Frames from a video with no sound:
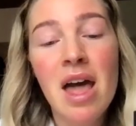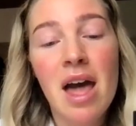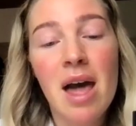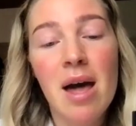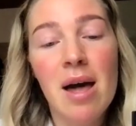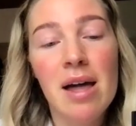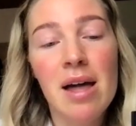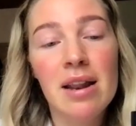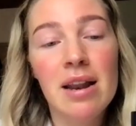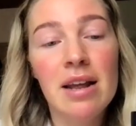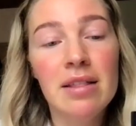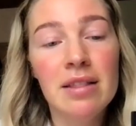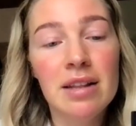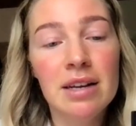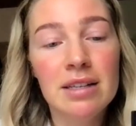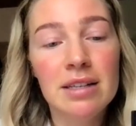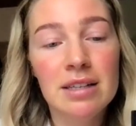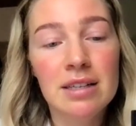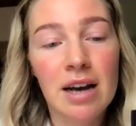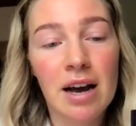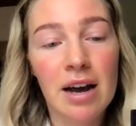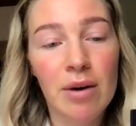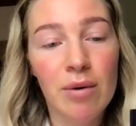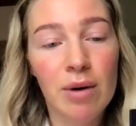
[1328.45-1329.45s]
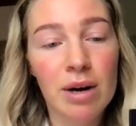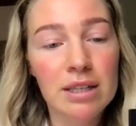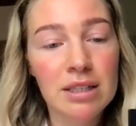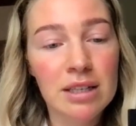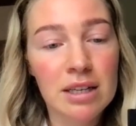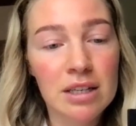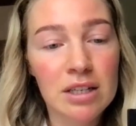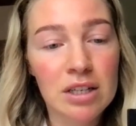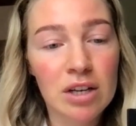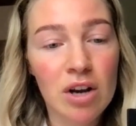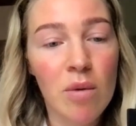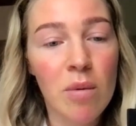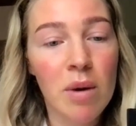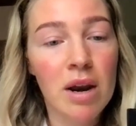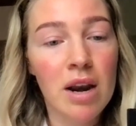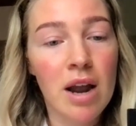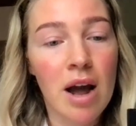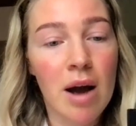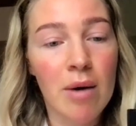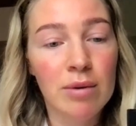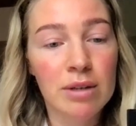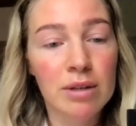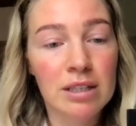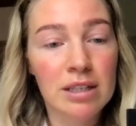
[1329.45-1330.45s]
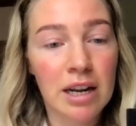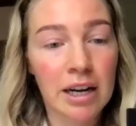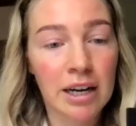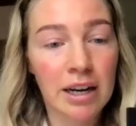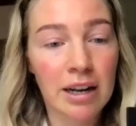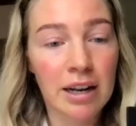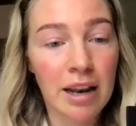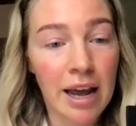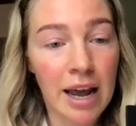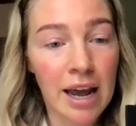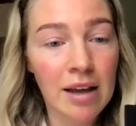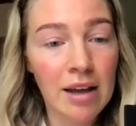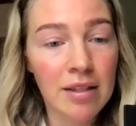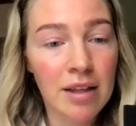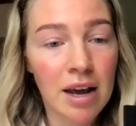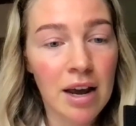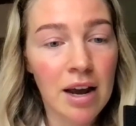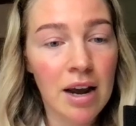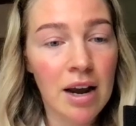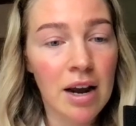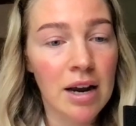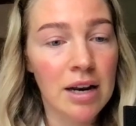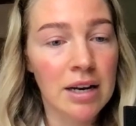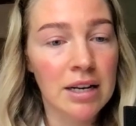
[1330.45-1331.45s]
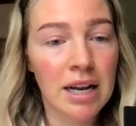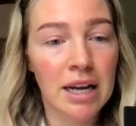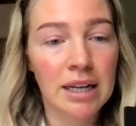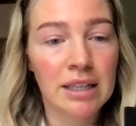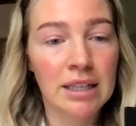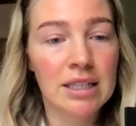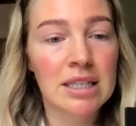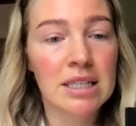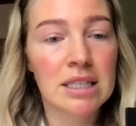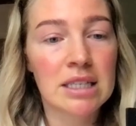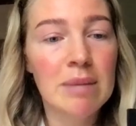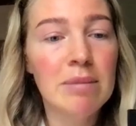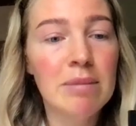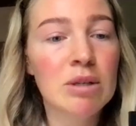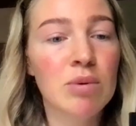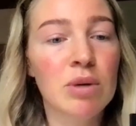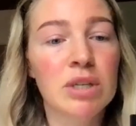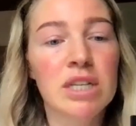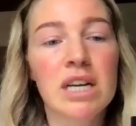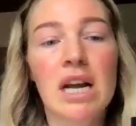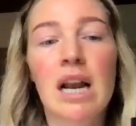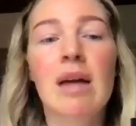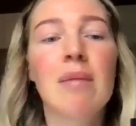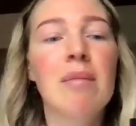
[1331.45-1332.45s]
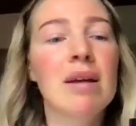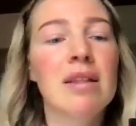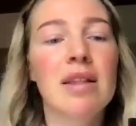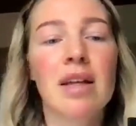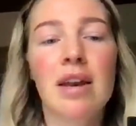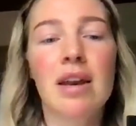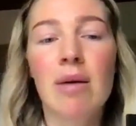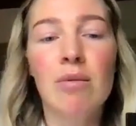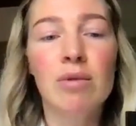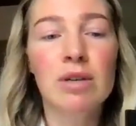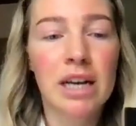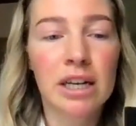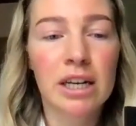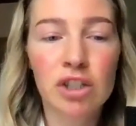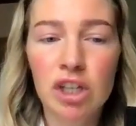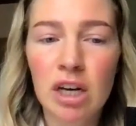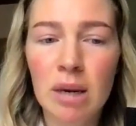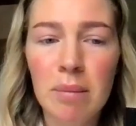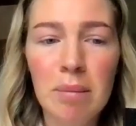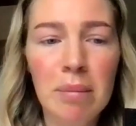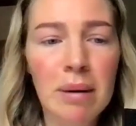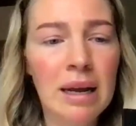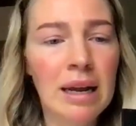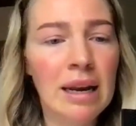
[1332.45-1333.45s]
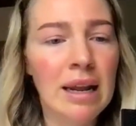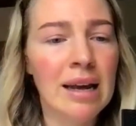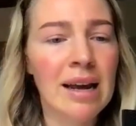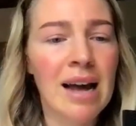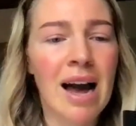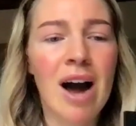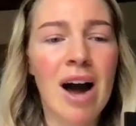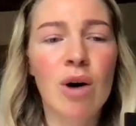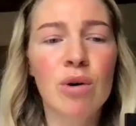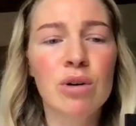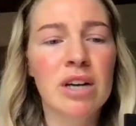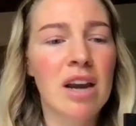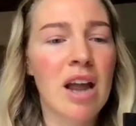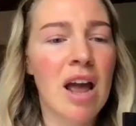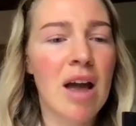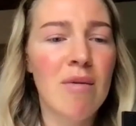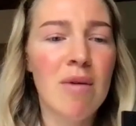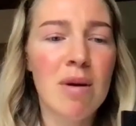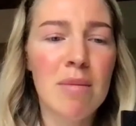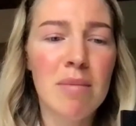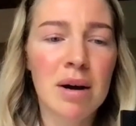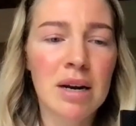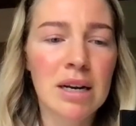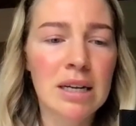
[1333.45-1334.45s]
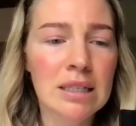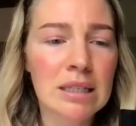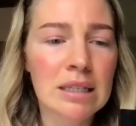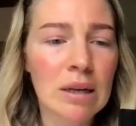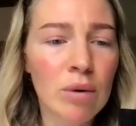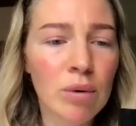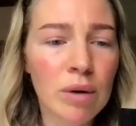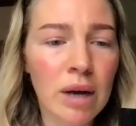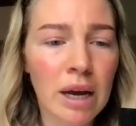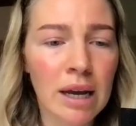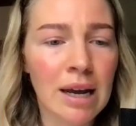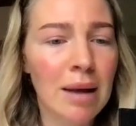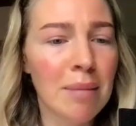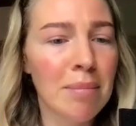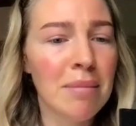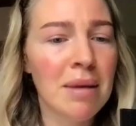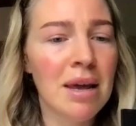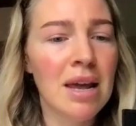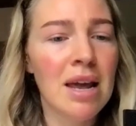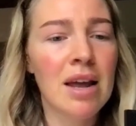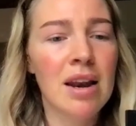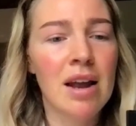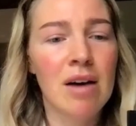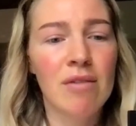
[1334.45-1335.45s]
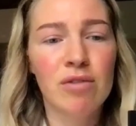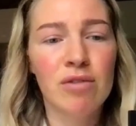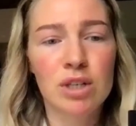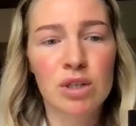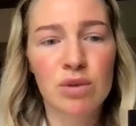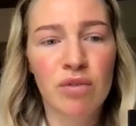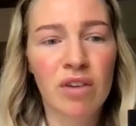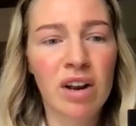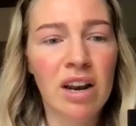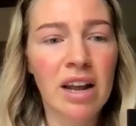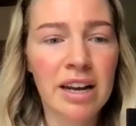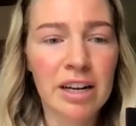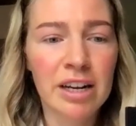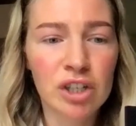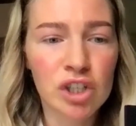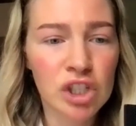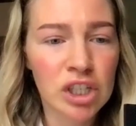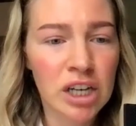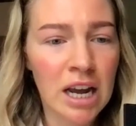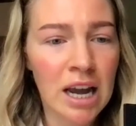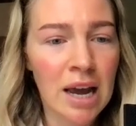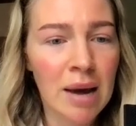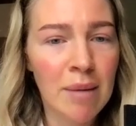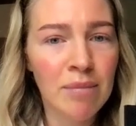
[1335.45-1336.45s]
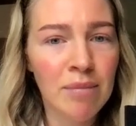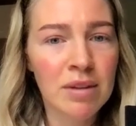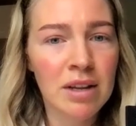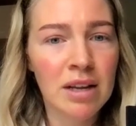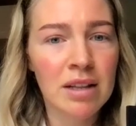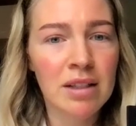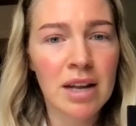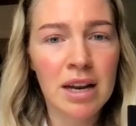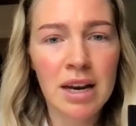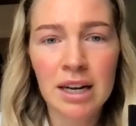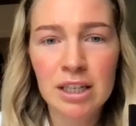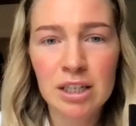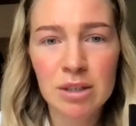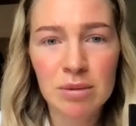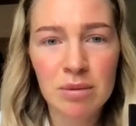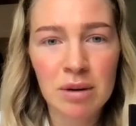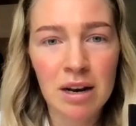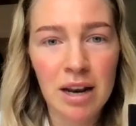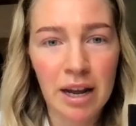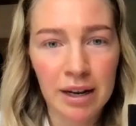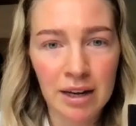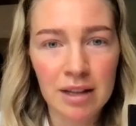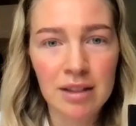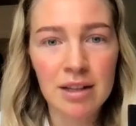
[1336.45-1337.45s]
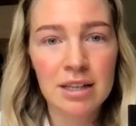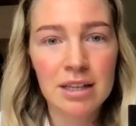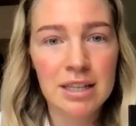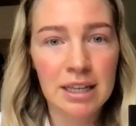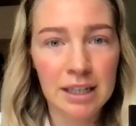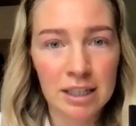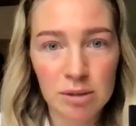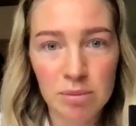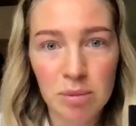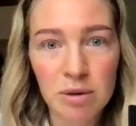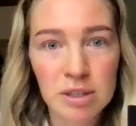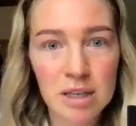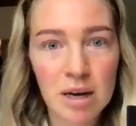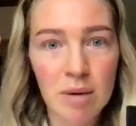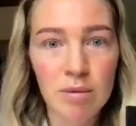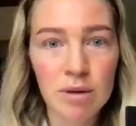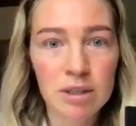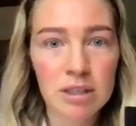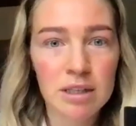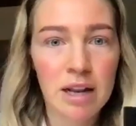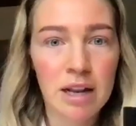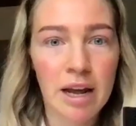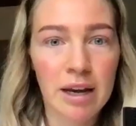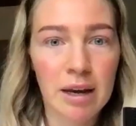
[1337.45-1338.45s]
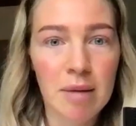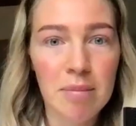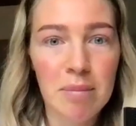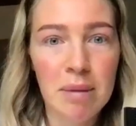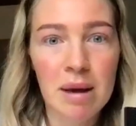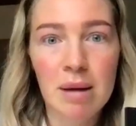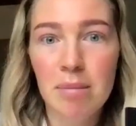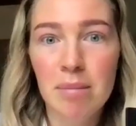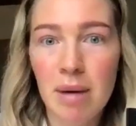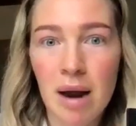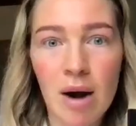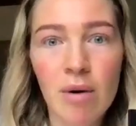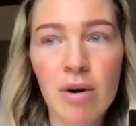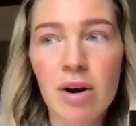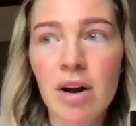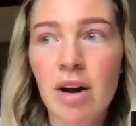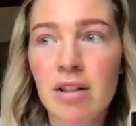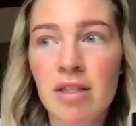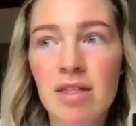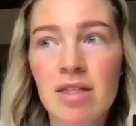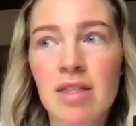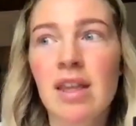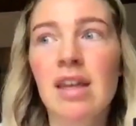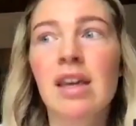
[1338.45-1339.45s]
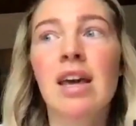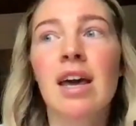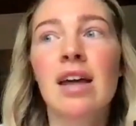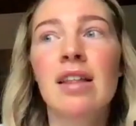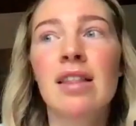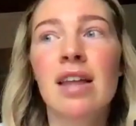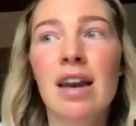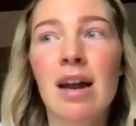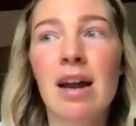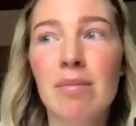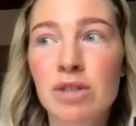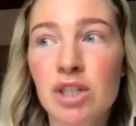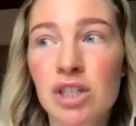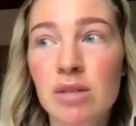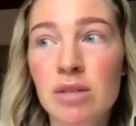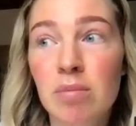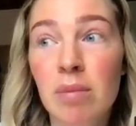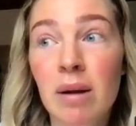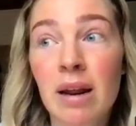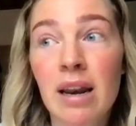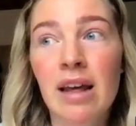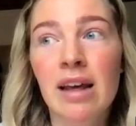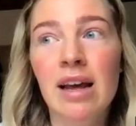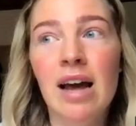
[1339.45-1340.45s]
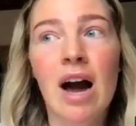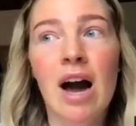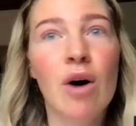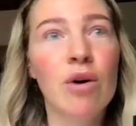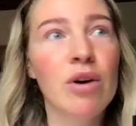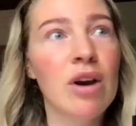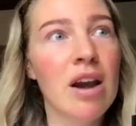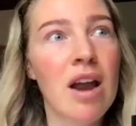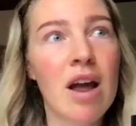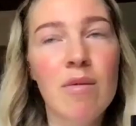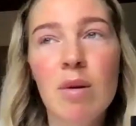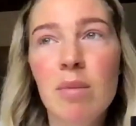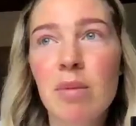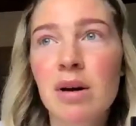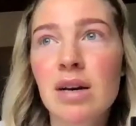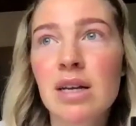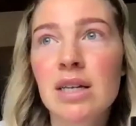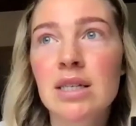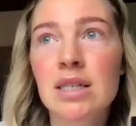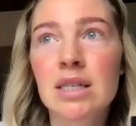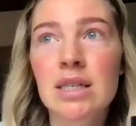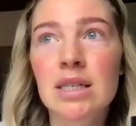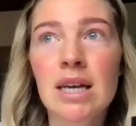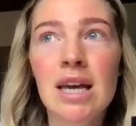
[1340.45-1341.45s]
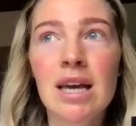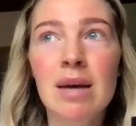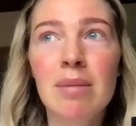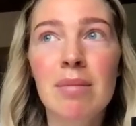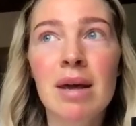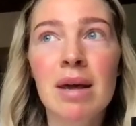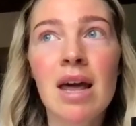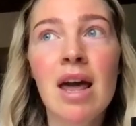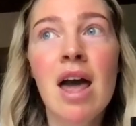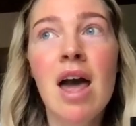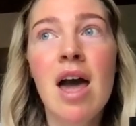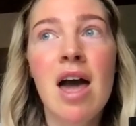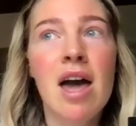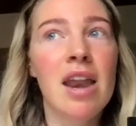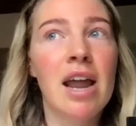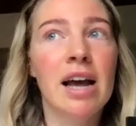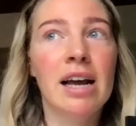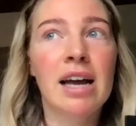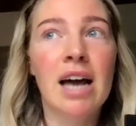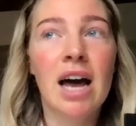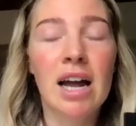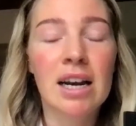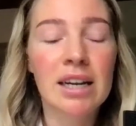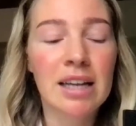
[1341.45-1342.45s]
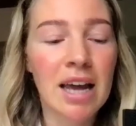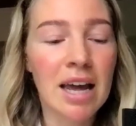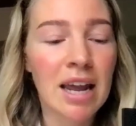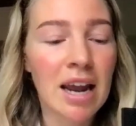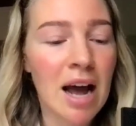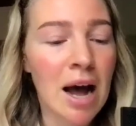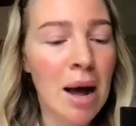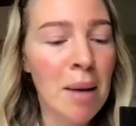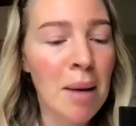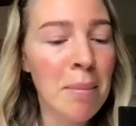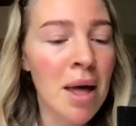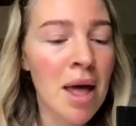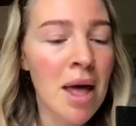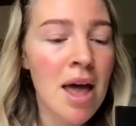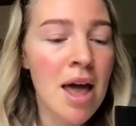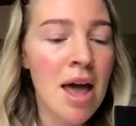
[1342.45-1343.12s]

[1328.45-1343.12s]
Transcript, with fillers: And in this ayahuasca ceremony, I was like laying there, and like these demons were telling me that I was actually bleeding out, and everybody's looking at me, and I was feeling ashamed in that, ex like in this experience, I was like being paranoid, thinking that I'm just bleeding out and everybody's seeing me and I can't get up.